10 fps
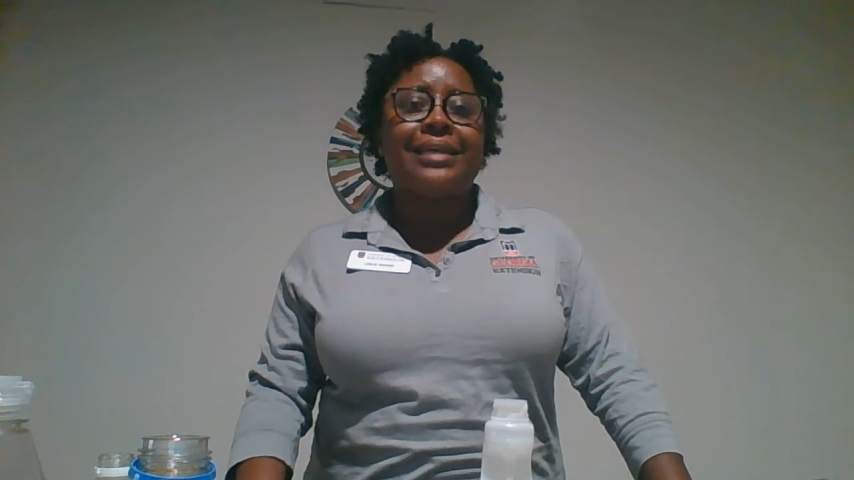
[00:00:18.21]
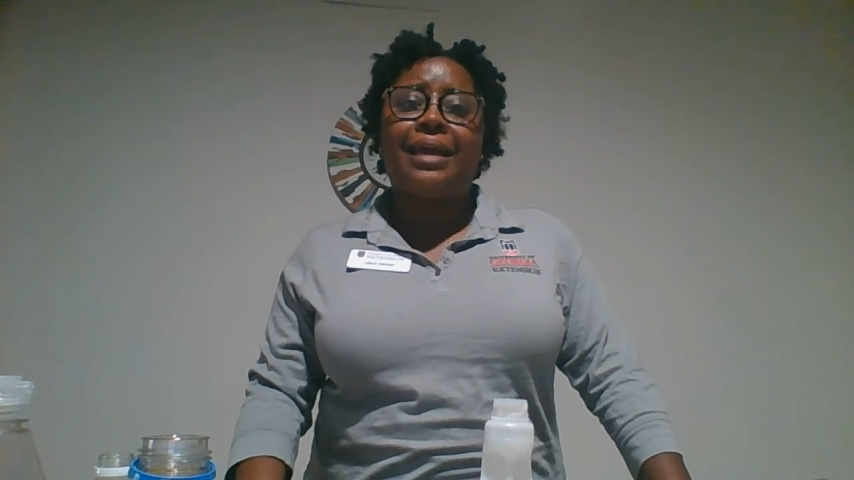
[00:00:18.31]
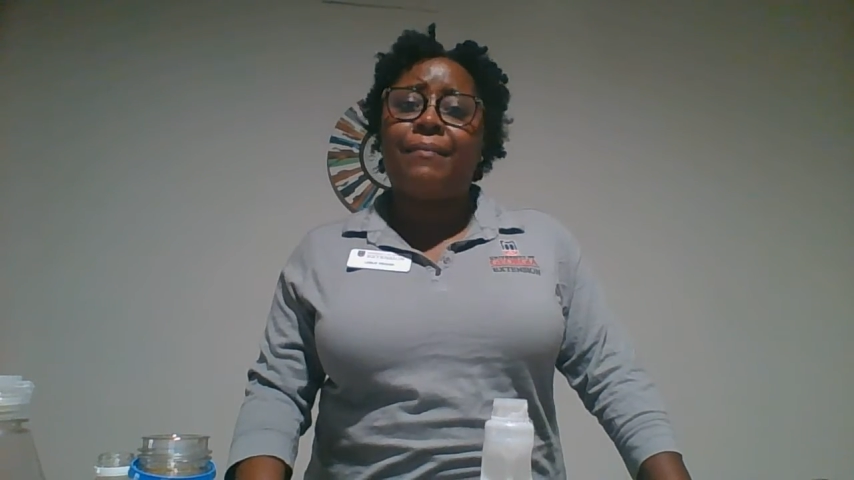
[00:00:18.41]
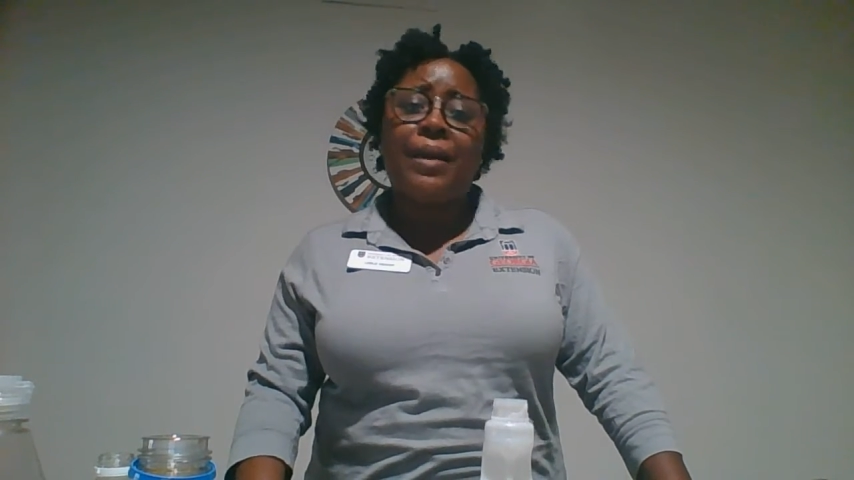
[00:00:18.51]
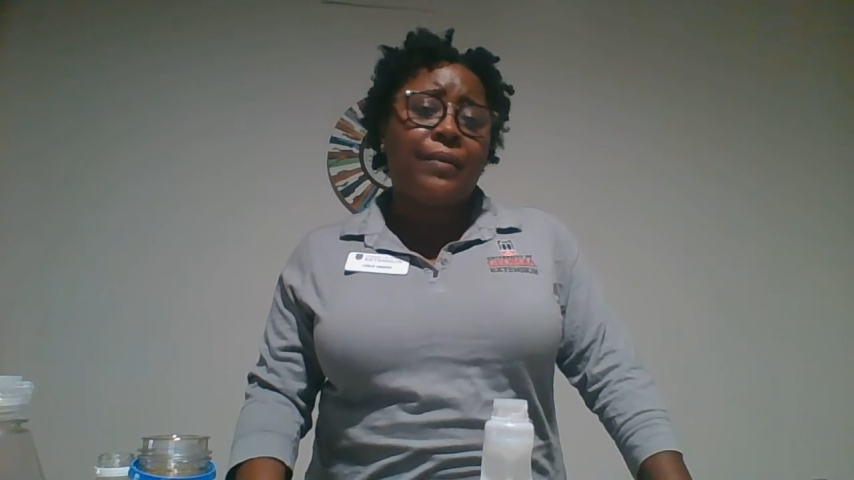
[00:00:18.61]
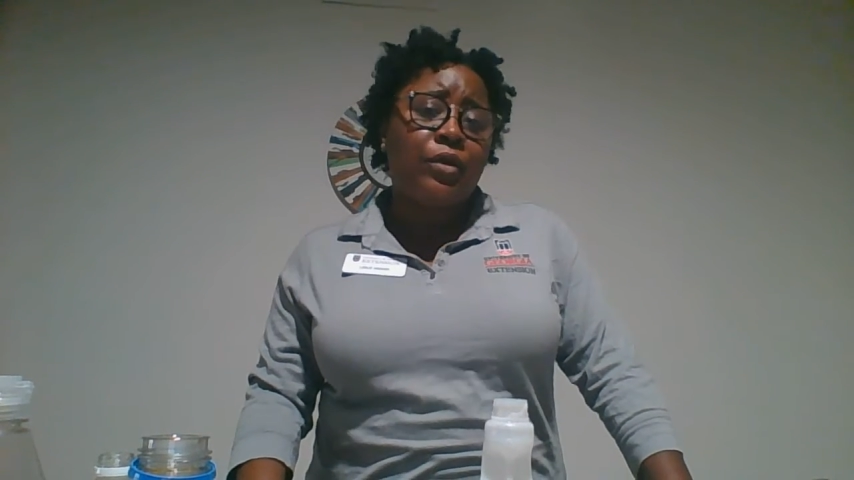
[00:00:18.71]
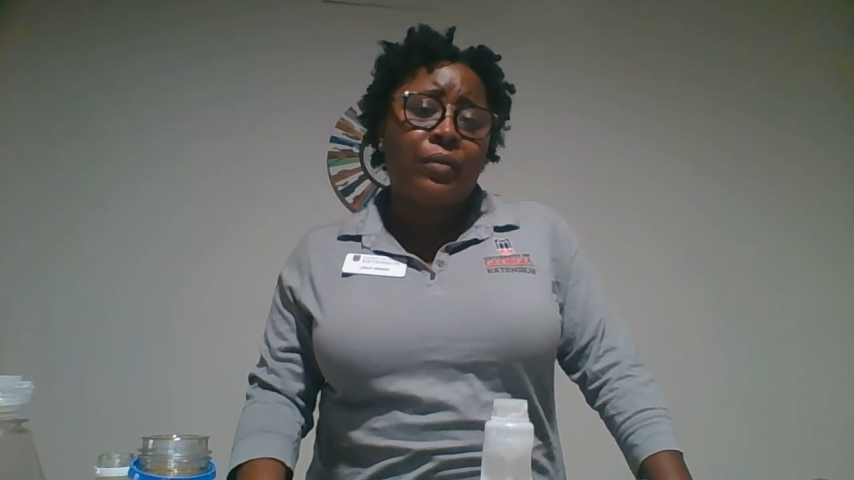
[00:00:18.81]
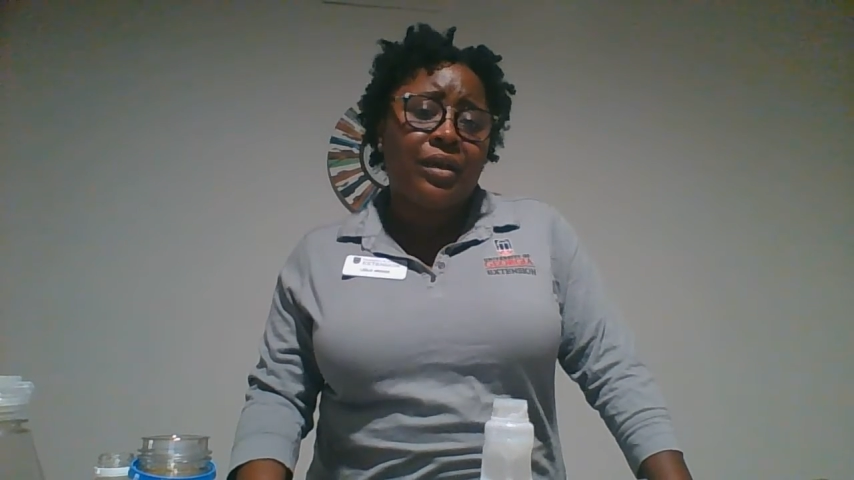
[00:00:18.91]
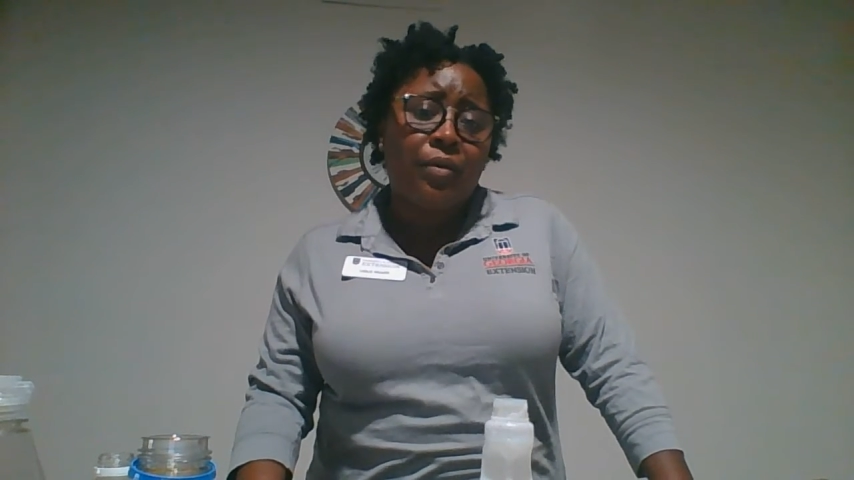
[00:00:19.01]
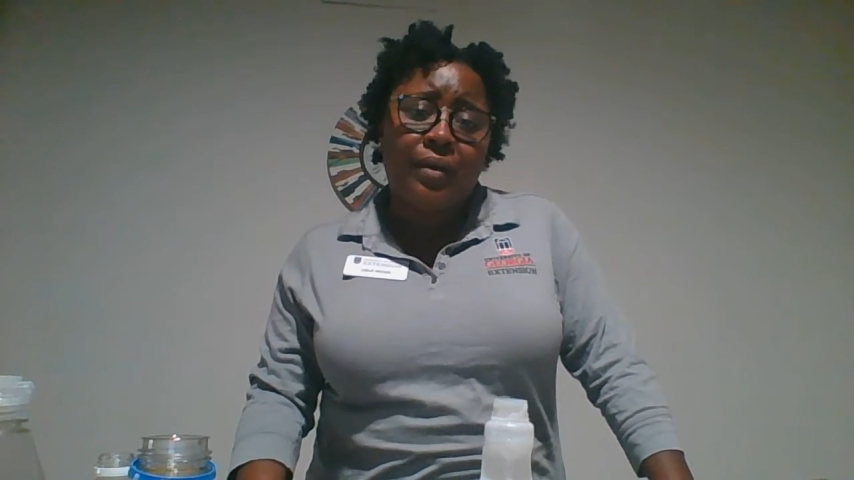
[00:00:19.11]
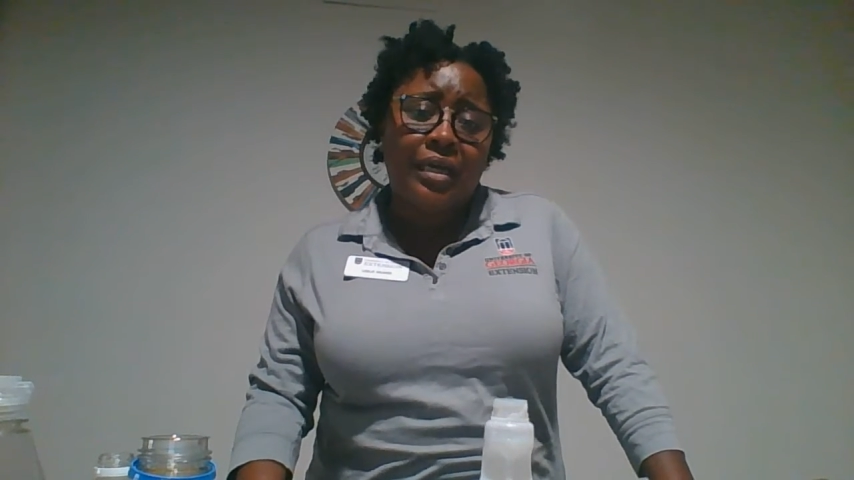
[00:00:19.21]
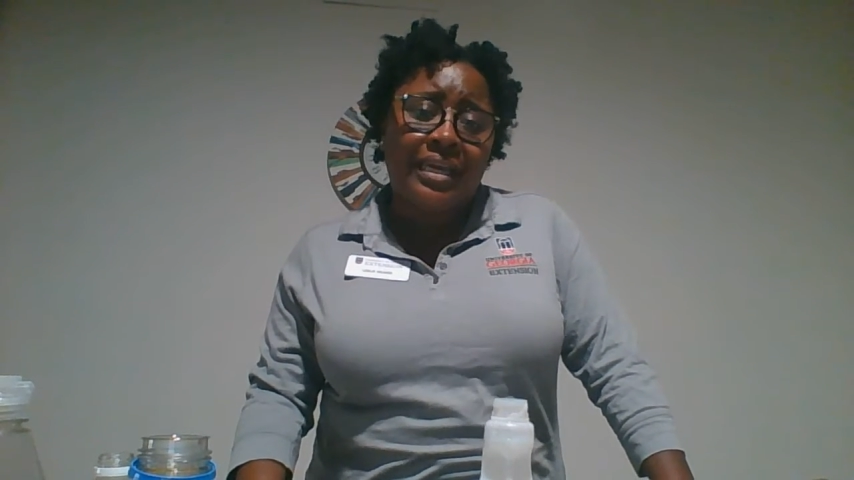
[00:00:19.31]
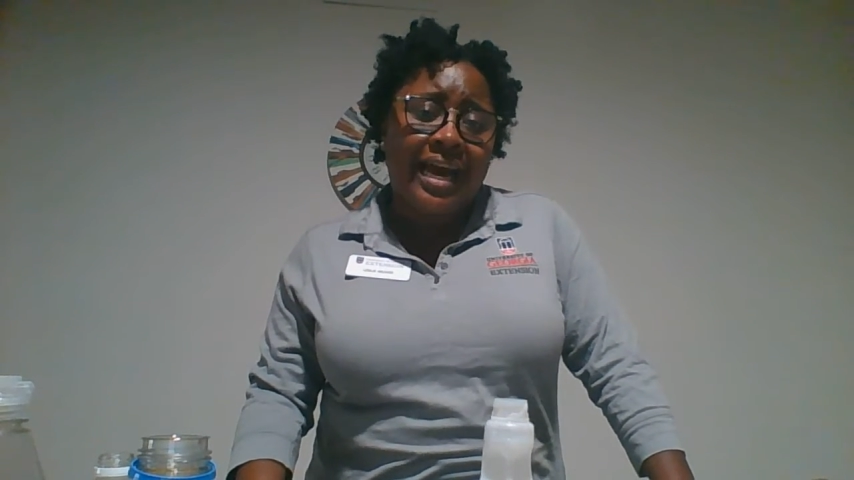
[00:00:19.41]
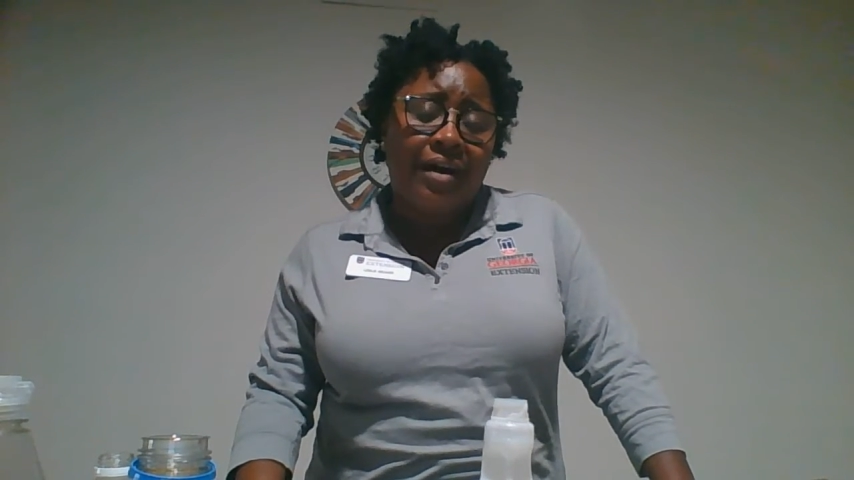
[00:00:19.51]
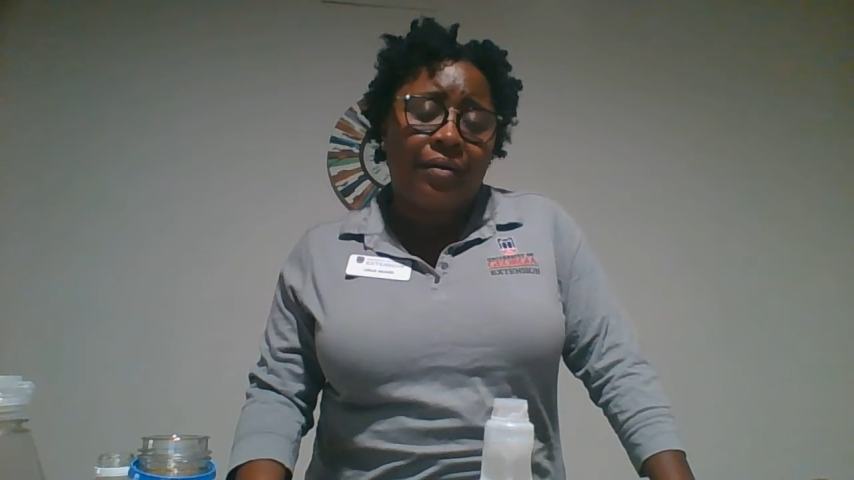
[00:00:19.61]
and maybe you really don't want to get
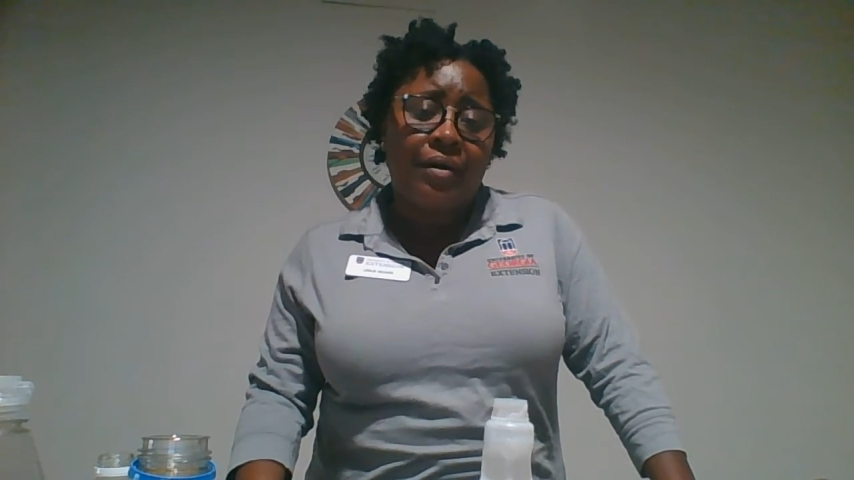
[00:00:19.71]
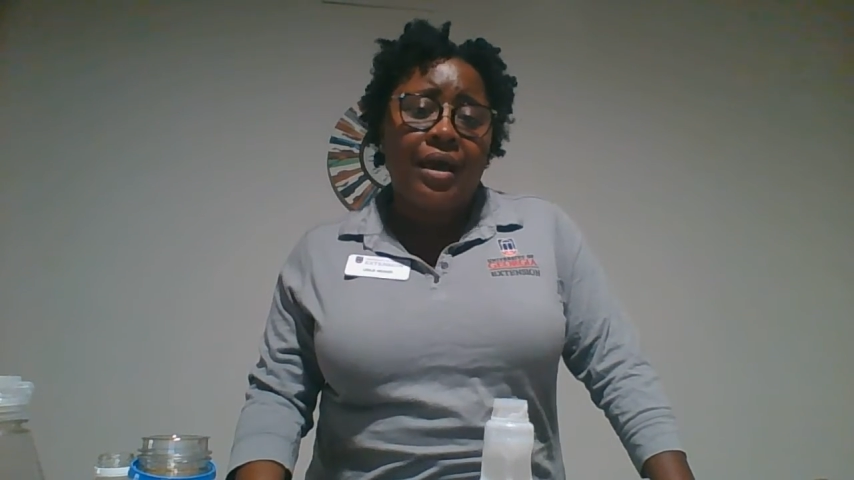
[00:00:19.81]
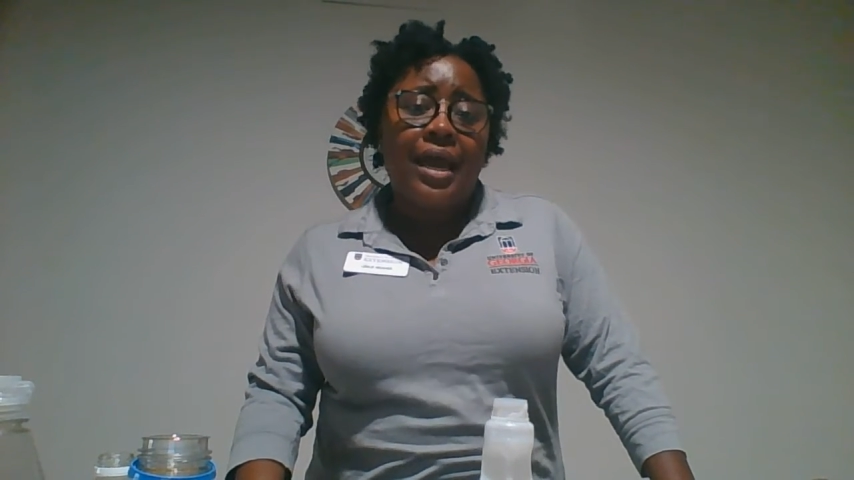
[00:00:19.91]
out